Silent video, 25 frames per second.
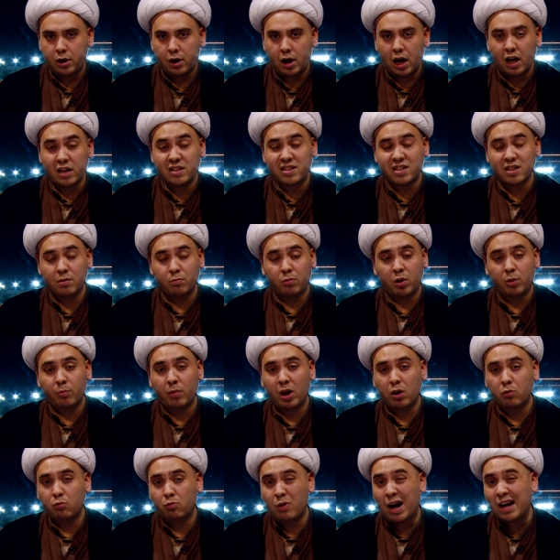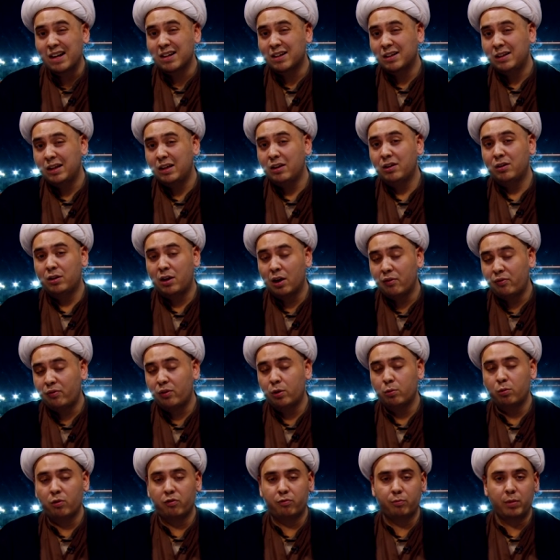and someone might radically
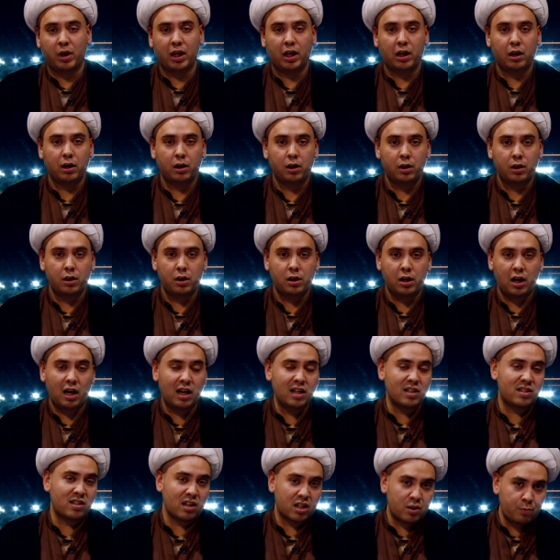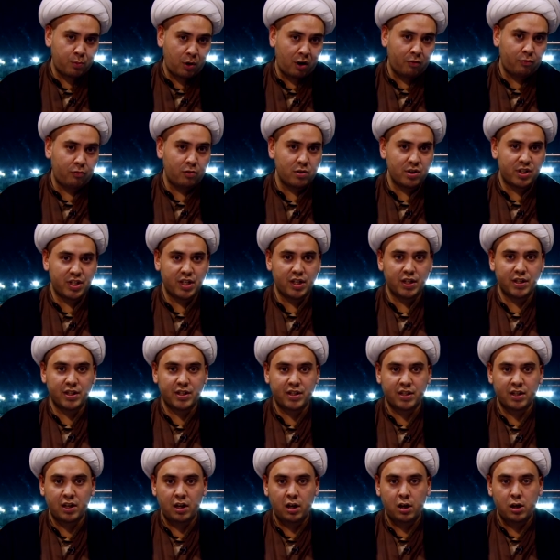differ with me in such
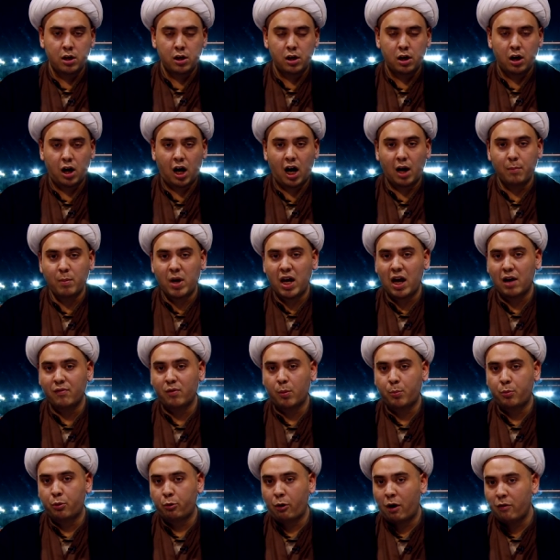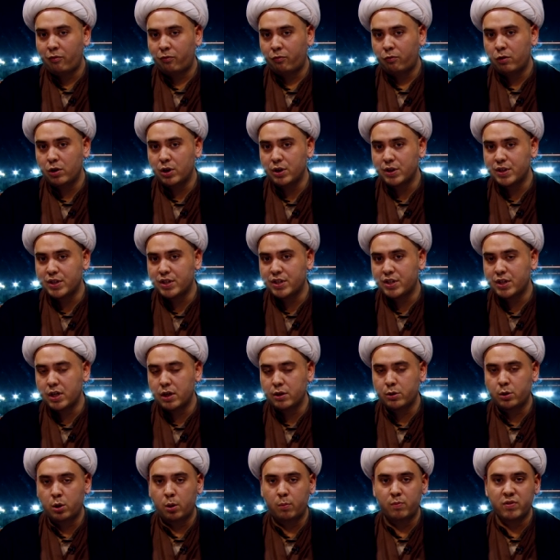preferences. I may have a preference
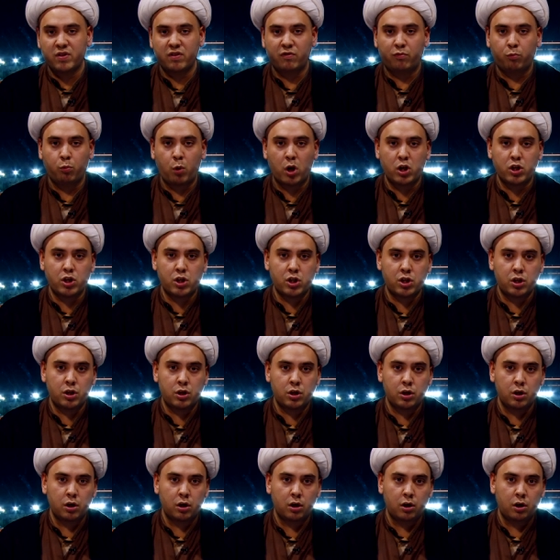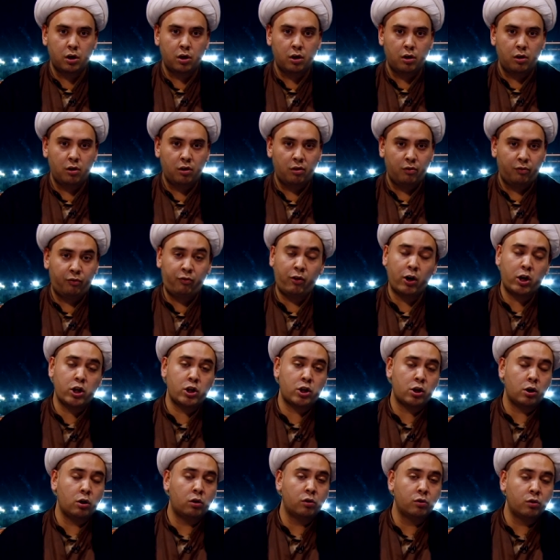in terms of which
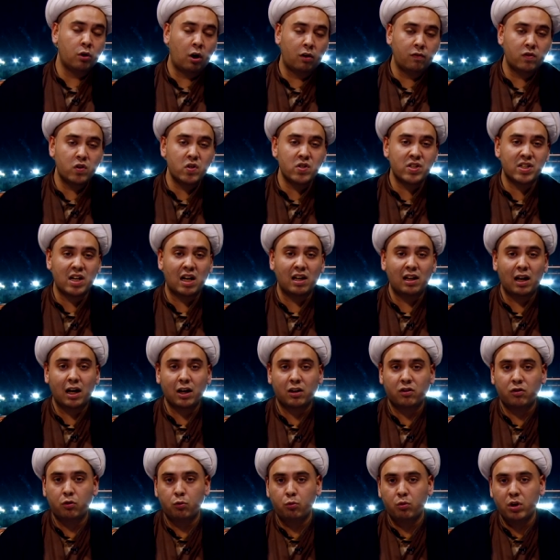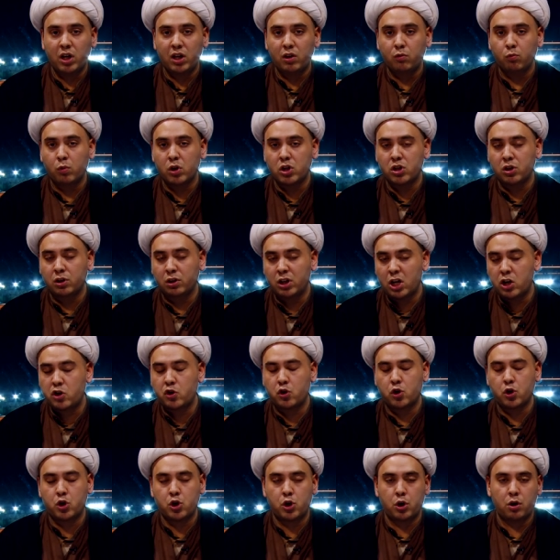fictional novels I like to read, which
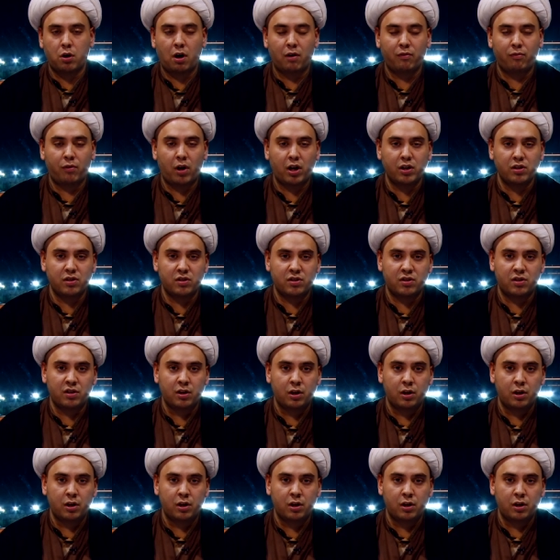literature I find